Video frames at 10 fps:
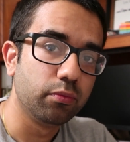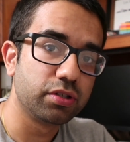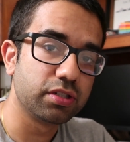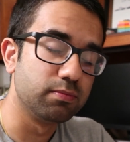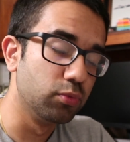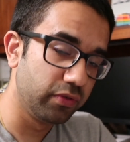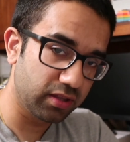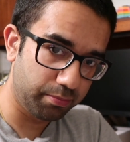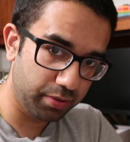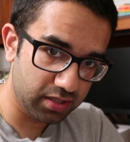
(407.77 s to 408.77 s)
which is
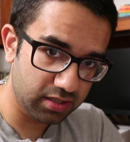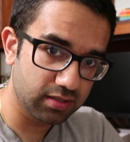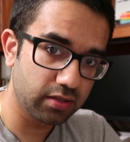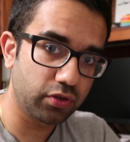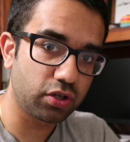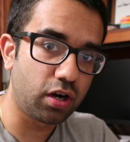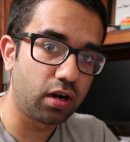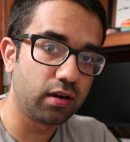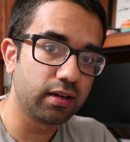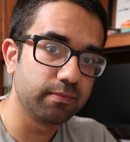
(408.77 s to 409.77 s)
moving the pistons of your
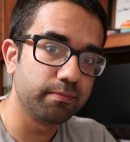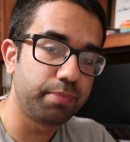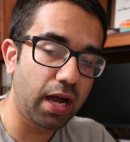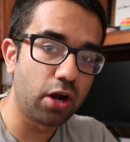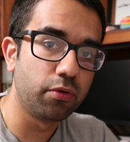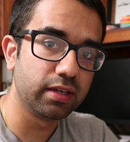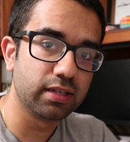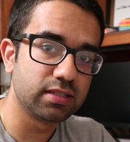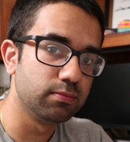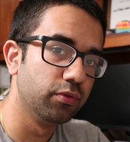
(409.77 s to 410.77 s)
car and
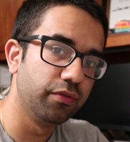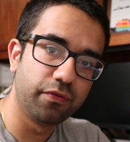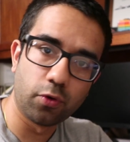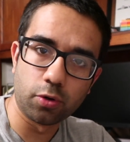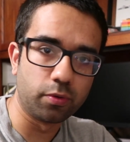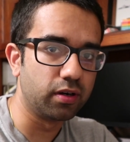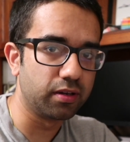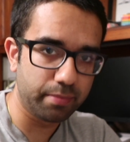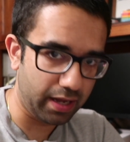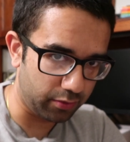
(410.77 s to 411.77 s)
powering it to move
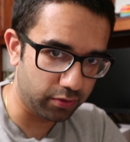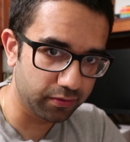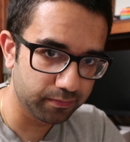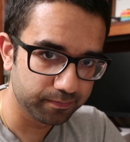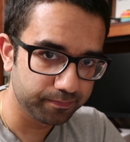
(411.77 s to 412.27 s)
forward and backward.